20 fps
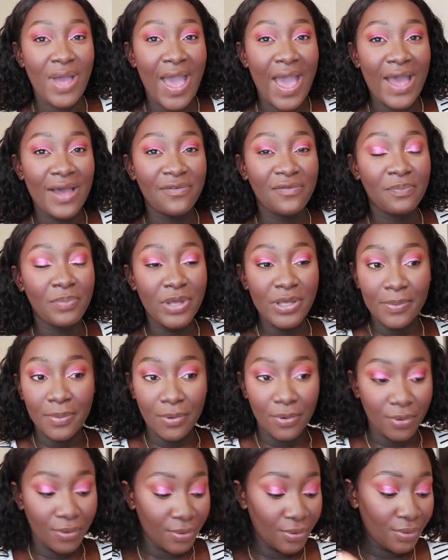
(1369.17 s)
have
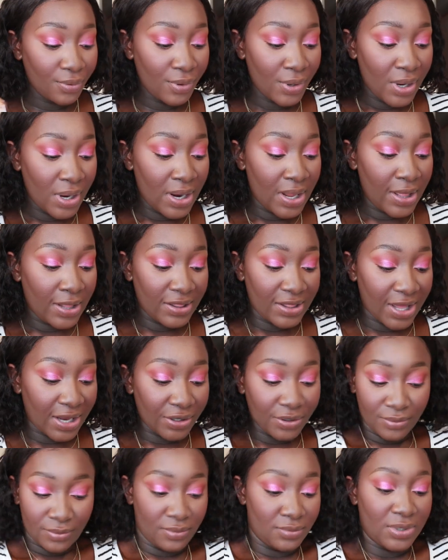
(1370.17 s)
people
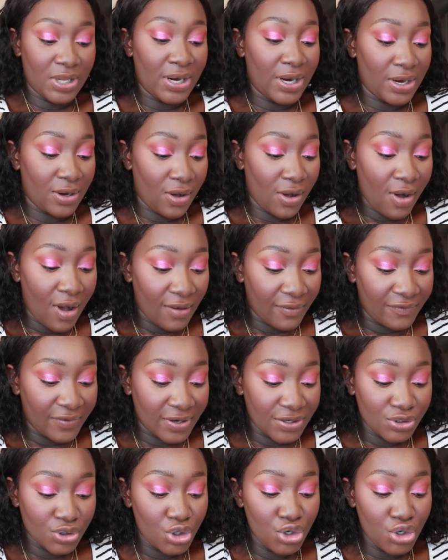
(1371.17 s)
that are not confident.